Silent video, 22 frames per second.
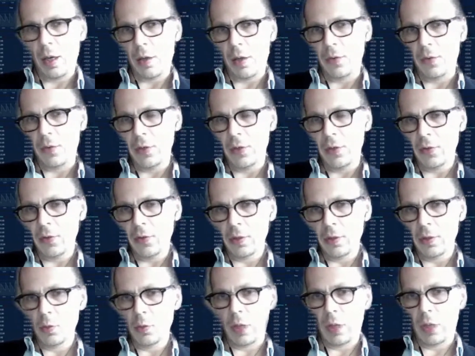These
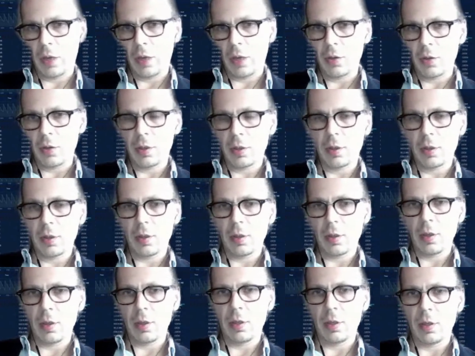things we cannot
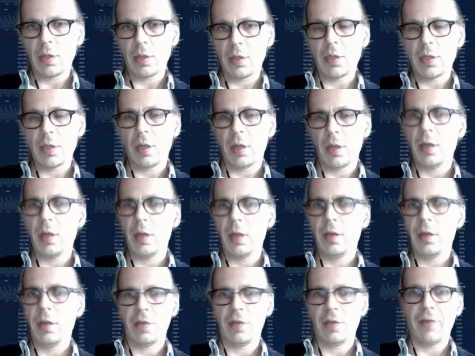say in
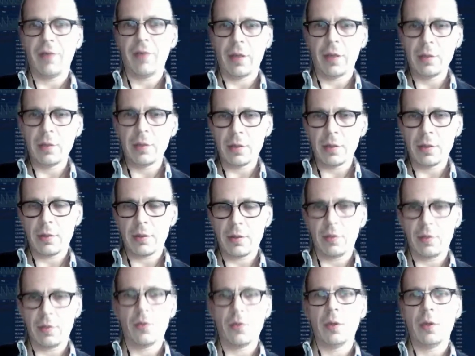advance.
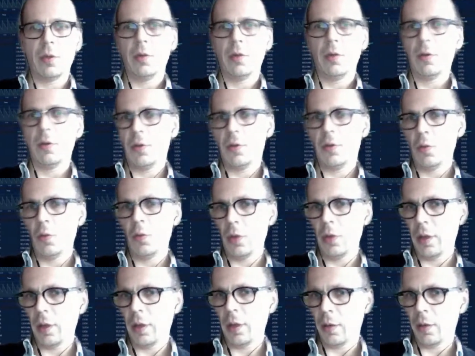They will
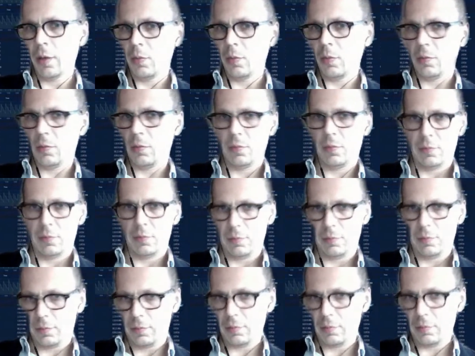come
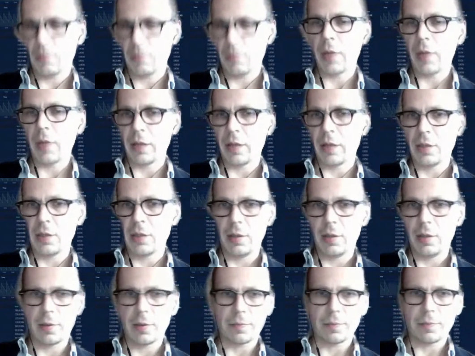as needed.